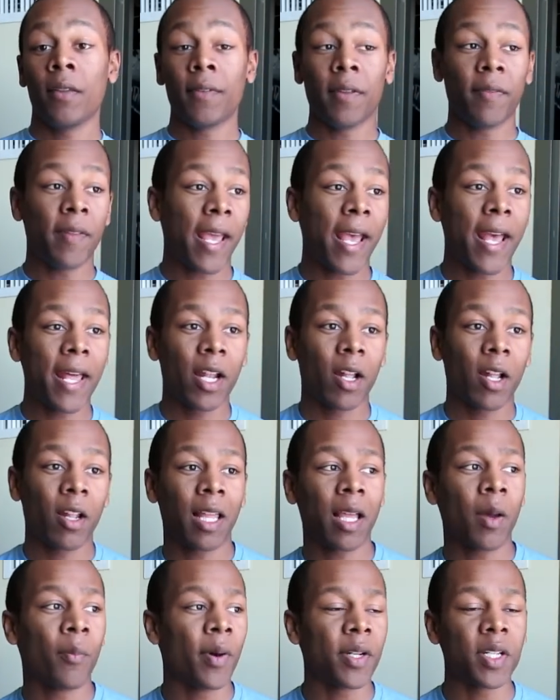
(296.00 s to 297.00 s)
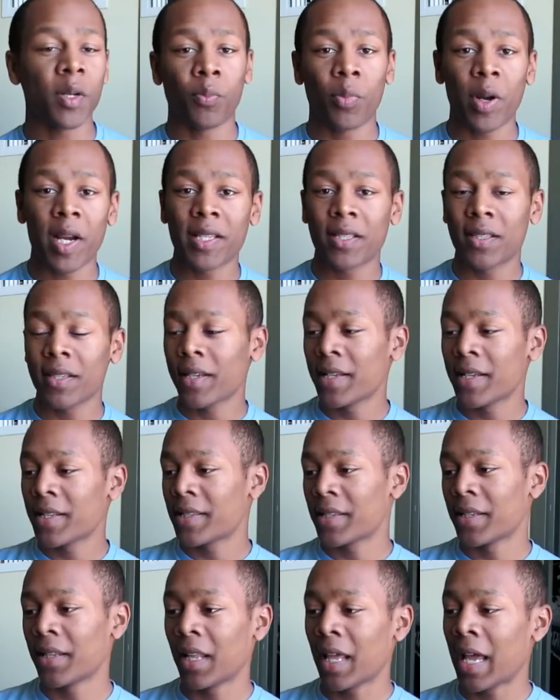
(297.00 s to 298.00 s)
Then they hand out like a bunch of
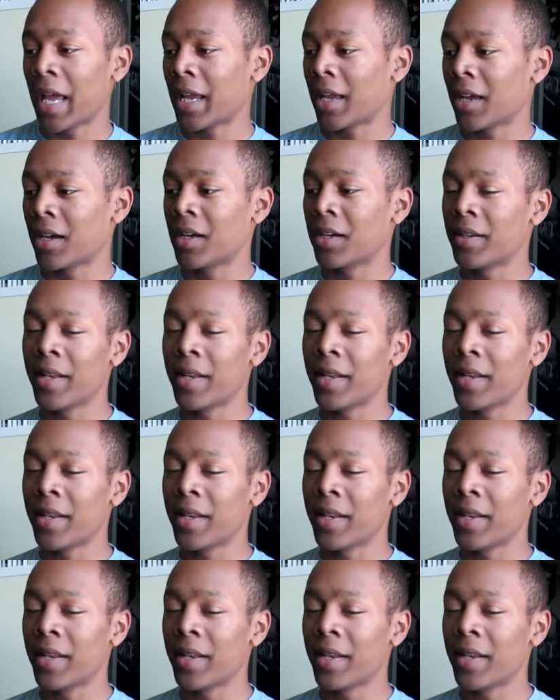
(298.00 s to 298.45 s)
bracelets and like